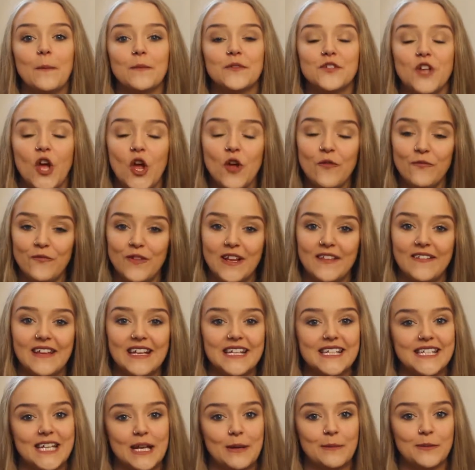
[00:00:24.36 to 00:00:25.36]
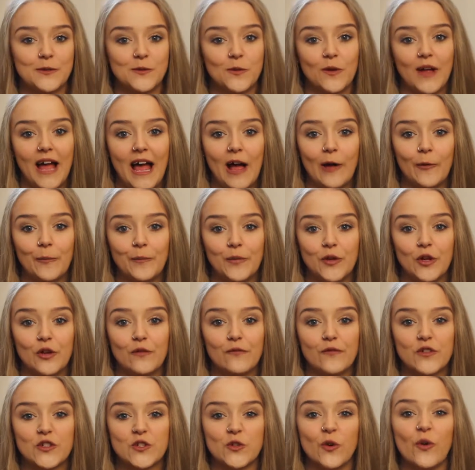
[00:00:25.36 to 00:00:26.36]
So hopefully these tips will help
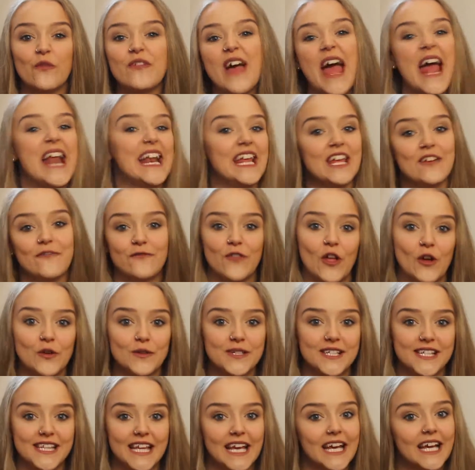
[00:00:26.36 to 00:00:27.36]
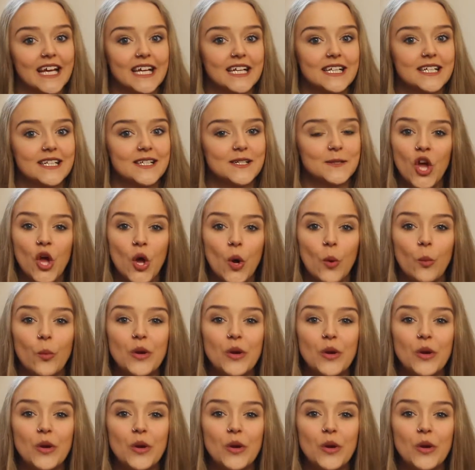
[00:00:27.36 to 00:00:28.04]
you for sort of any of those things.